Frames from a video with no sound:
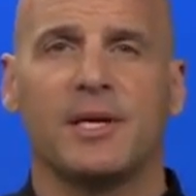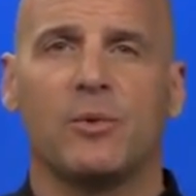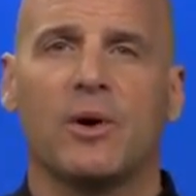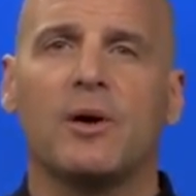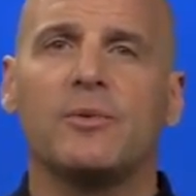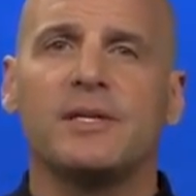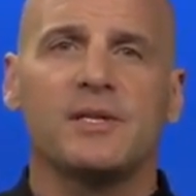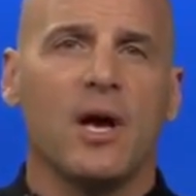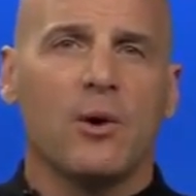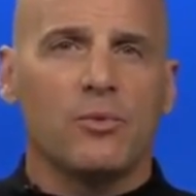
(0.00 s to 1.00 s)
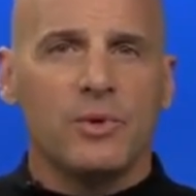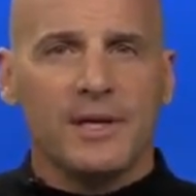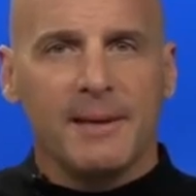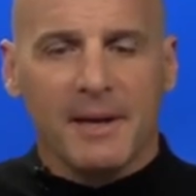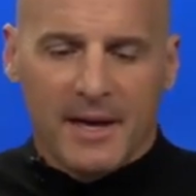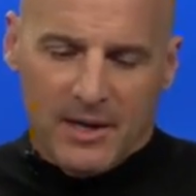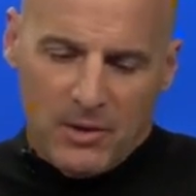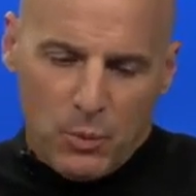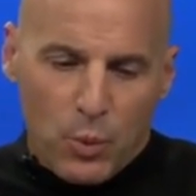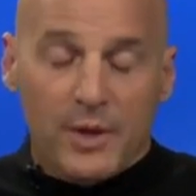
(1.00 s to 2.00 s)
We're always really
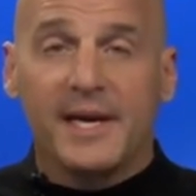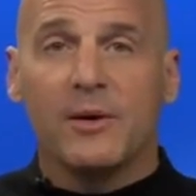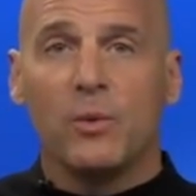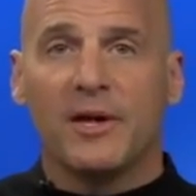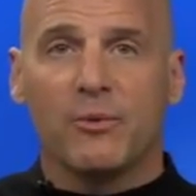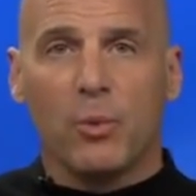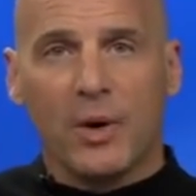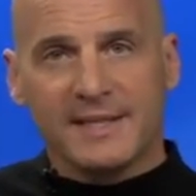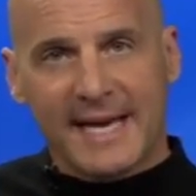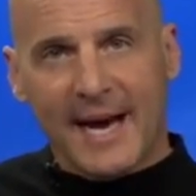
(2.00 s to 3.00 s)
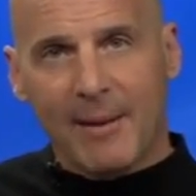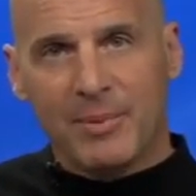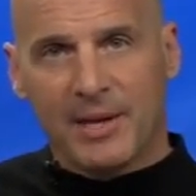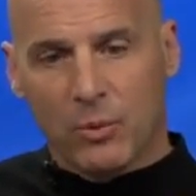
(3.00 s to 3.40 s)
working with what's happening,